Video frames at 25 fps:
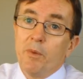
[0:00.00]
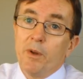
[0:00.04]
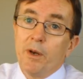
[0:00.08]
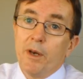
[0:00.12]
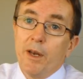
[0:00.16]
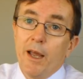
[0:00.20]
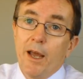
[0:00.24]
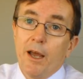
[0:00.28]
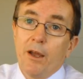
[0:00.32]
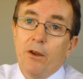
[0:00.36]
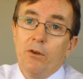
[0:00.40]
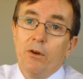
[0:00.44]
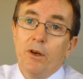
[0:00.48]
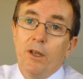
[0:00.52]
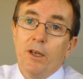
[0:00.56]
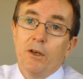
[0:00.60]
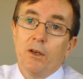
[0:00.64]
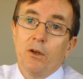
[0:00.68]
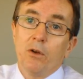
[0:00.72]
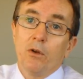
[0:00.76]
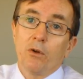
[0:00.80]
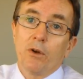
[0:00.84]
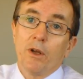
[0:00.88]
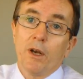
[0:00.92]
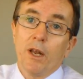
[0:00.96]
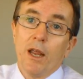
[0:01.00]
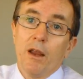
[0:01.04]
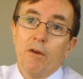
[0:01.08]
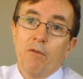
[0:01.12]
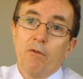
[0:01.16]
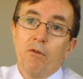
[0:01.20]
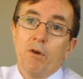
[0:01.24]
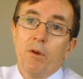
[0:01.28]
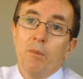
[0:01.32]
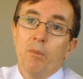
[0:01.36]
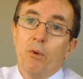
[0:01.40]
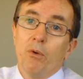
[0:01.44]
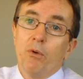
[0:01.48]
but now you need to look at
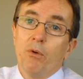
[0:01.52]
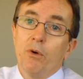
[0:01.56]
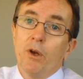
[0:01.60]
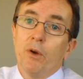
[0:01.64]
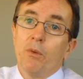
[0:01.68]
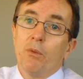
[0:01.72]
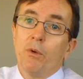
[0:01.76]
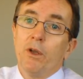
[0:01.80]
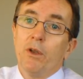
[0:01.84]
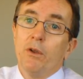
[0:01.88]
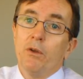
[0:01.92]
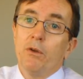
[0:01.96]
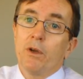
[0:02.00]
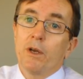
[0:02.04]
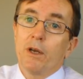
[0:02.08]
every point where you